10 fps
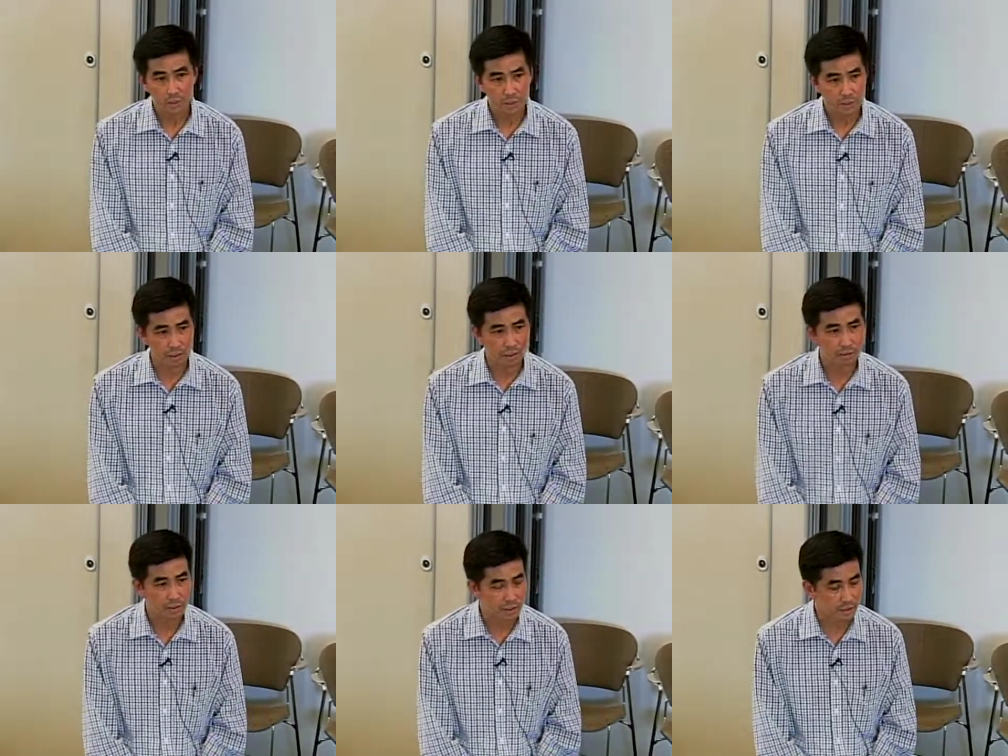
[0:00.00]

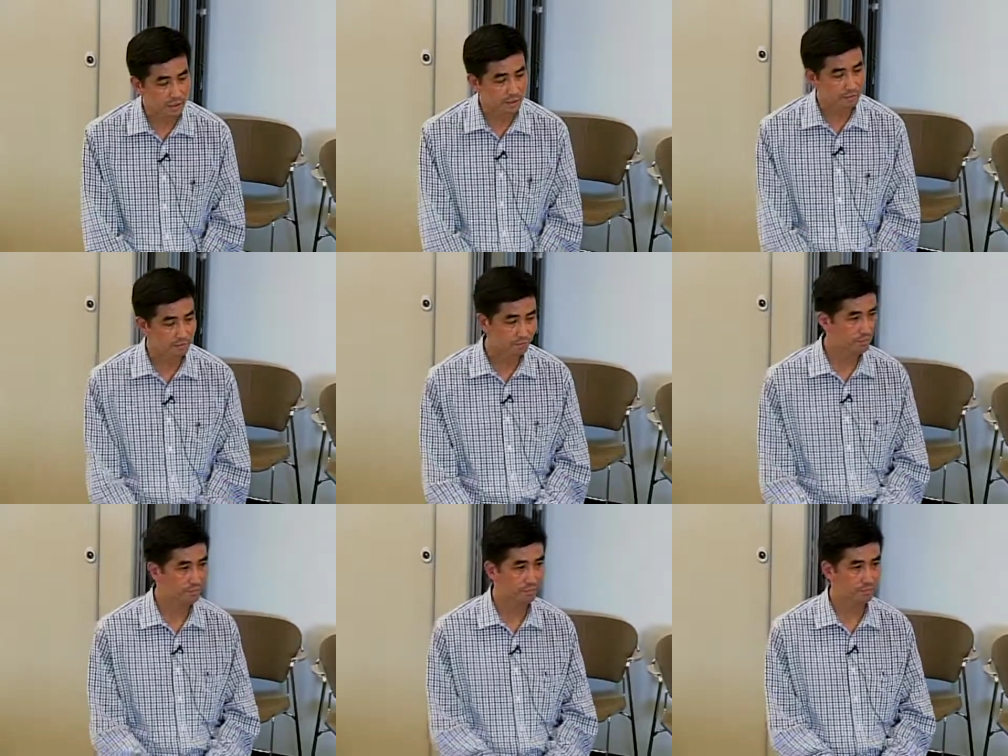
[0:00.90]
so in,
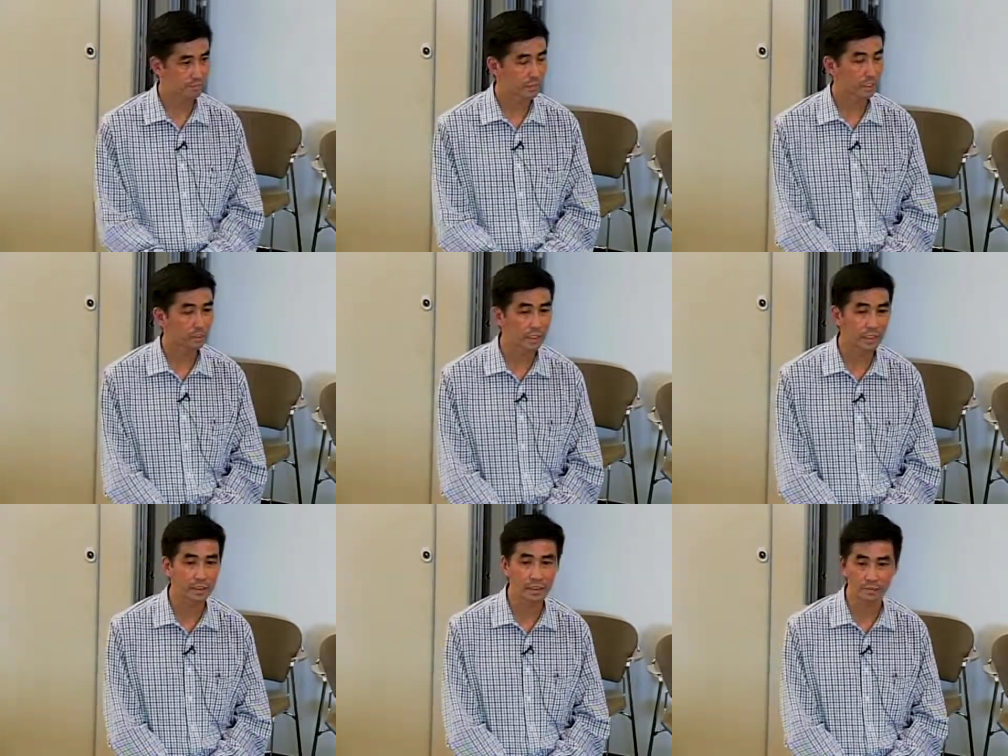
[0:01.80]
in
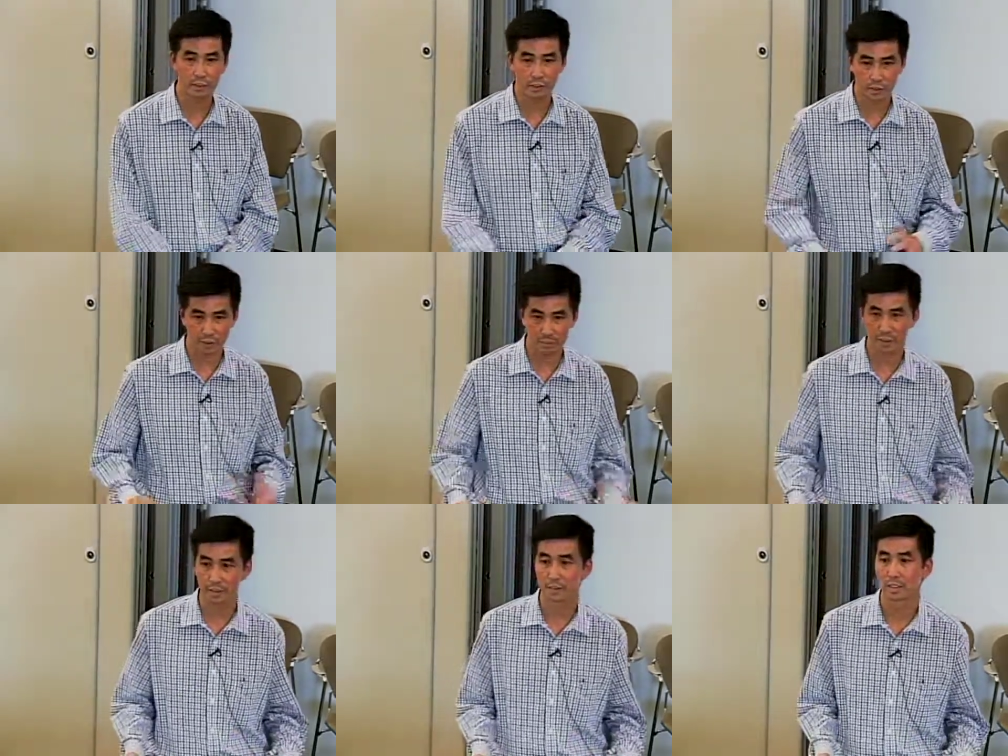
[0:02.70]
looking at different
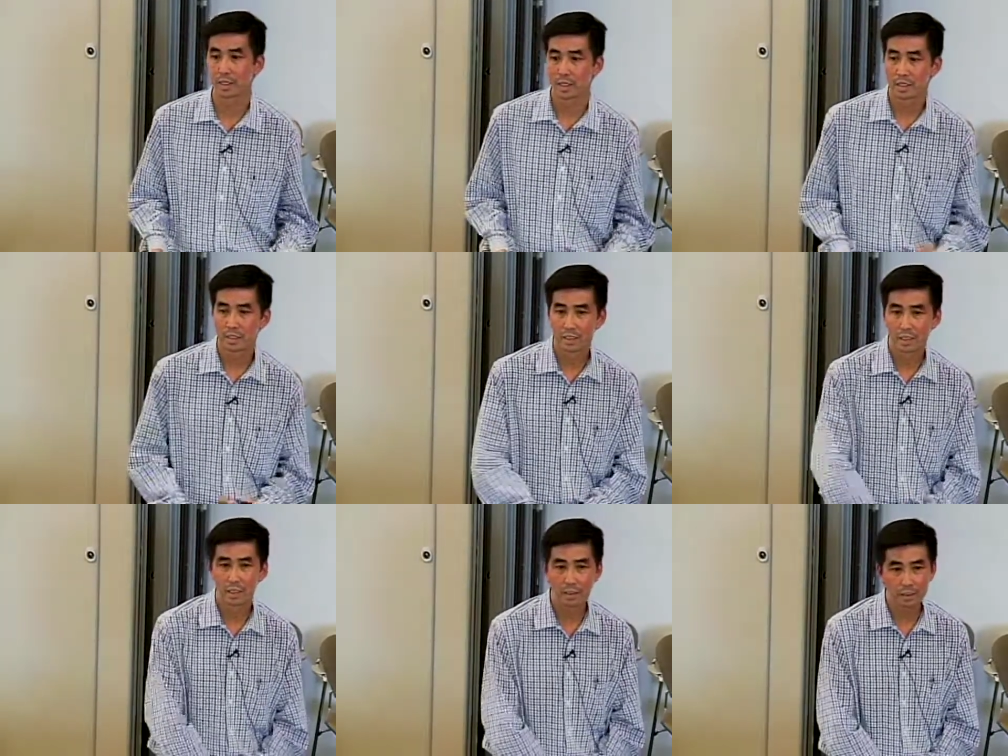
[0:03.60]
treatments,
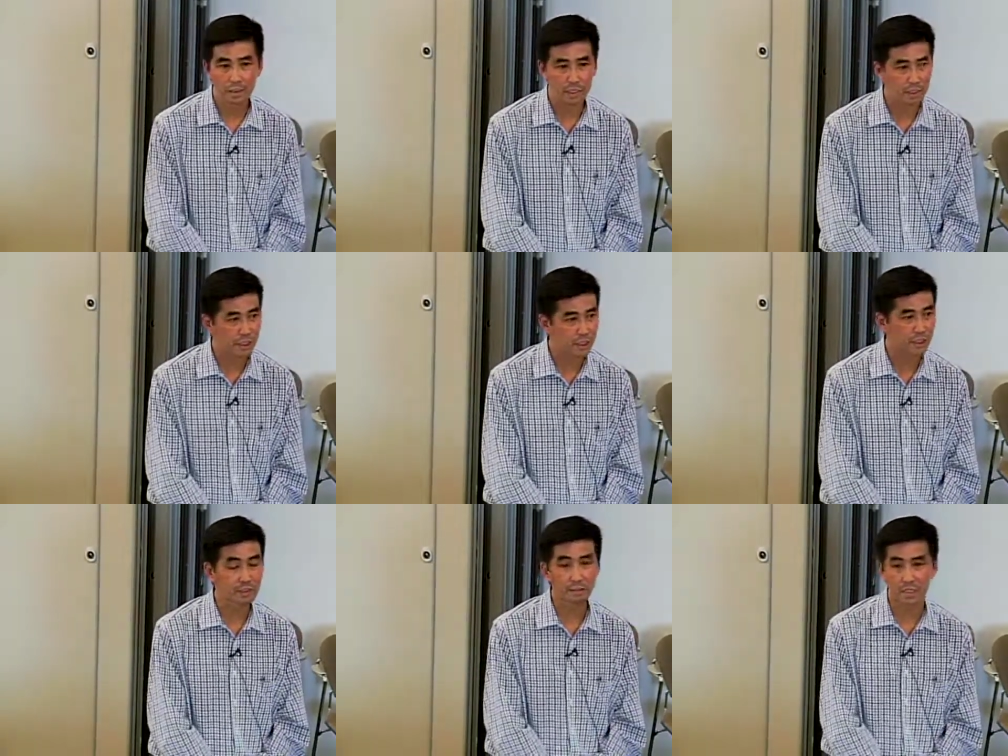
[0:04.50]
uh, so like in
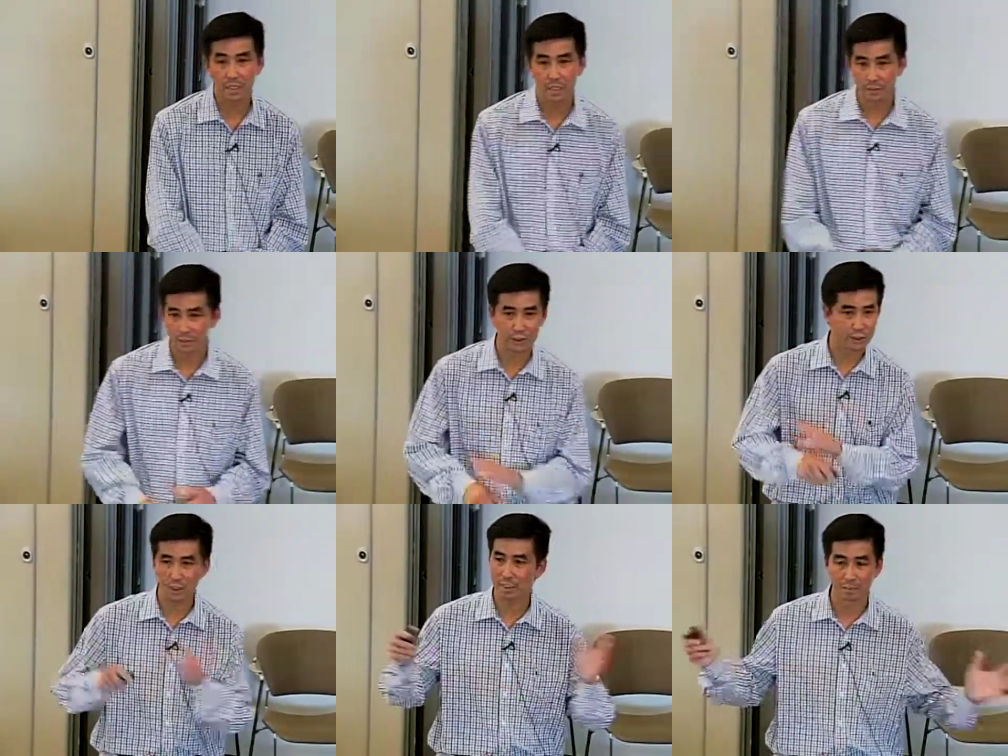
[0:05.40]
child mental health,
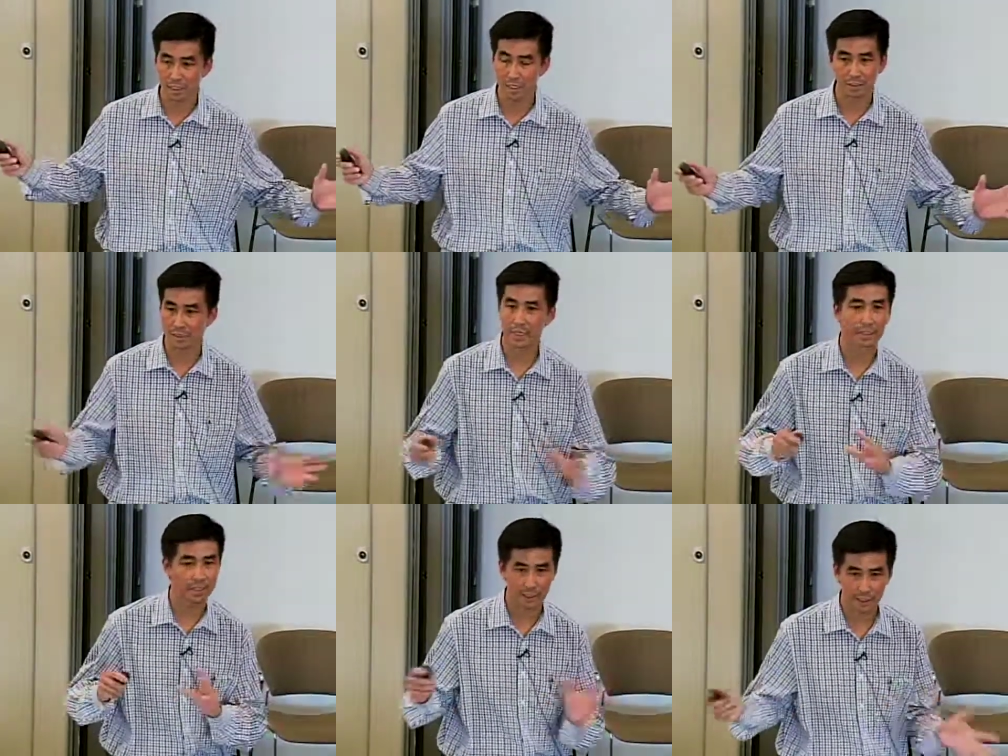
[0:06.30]
just child mental health, not
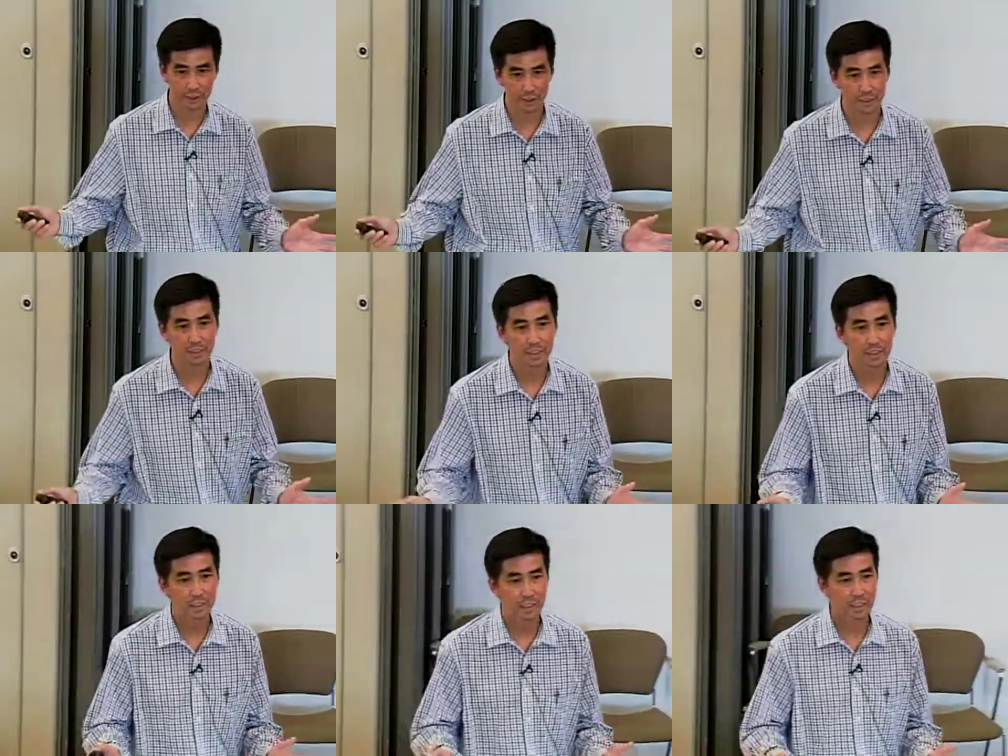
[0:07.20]
ADHD,
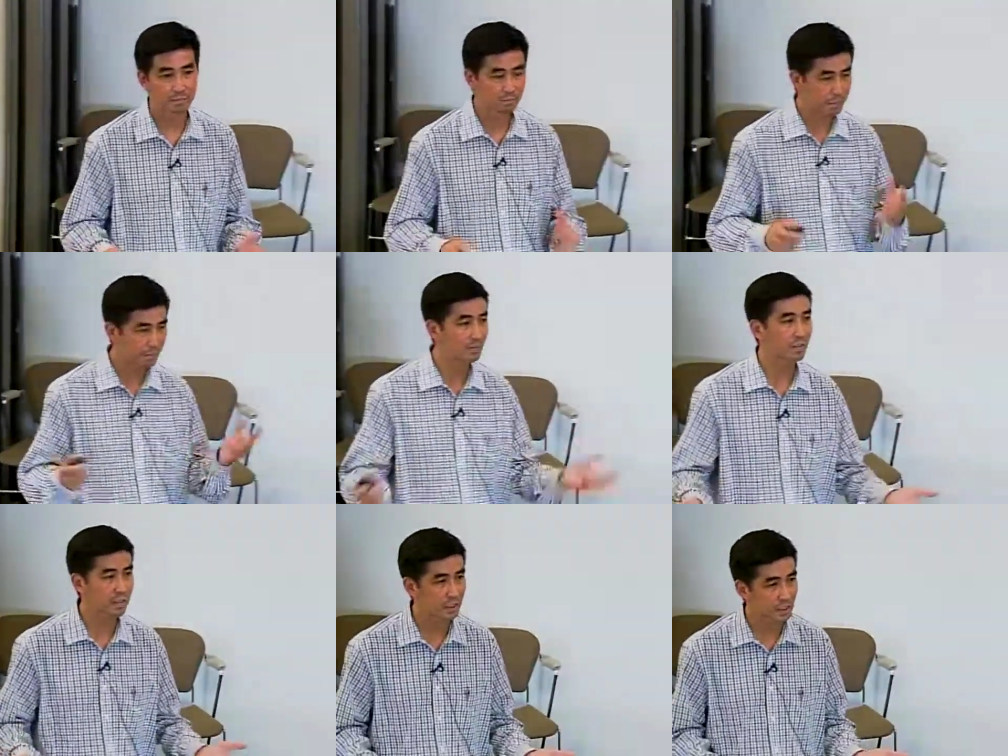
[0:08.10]
um, people
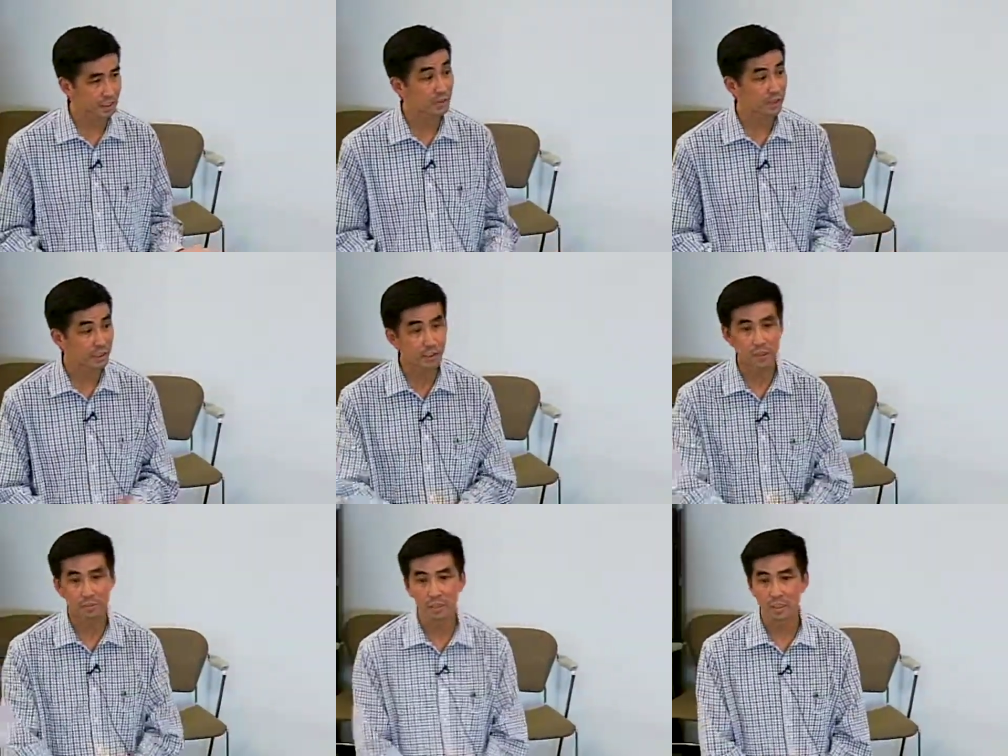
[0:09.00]
looked at like community
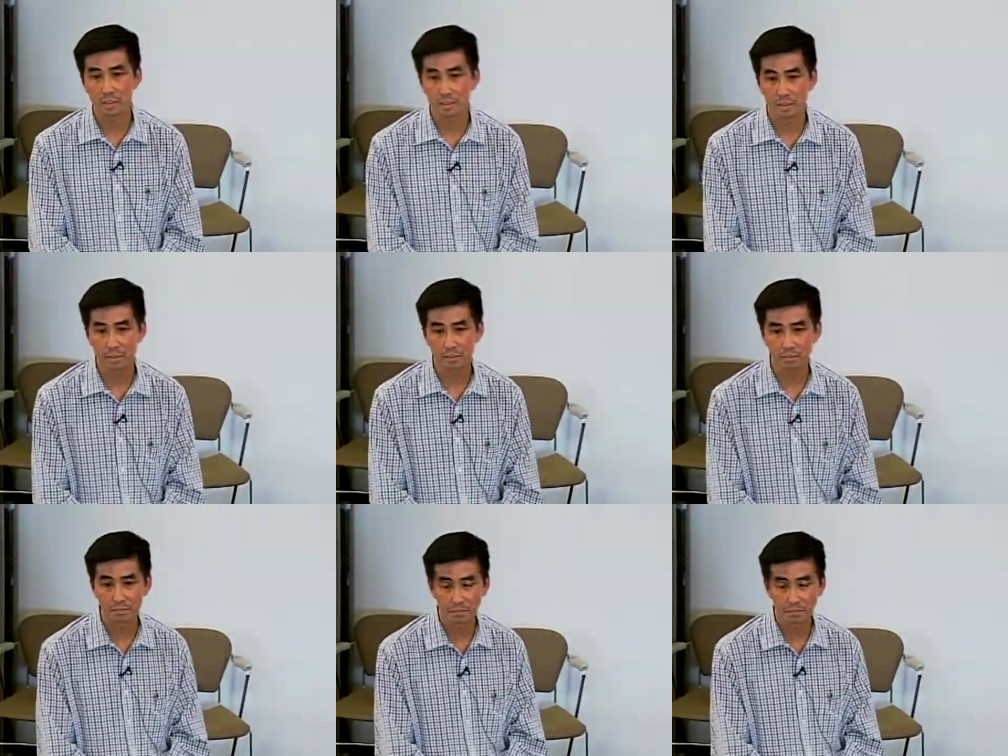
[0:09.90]
treatment and um,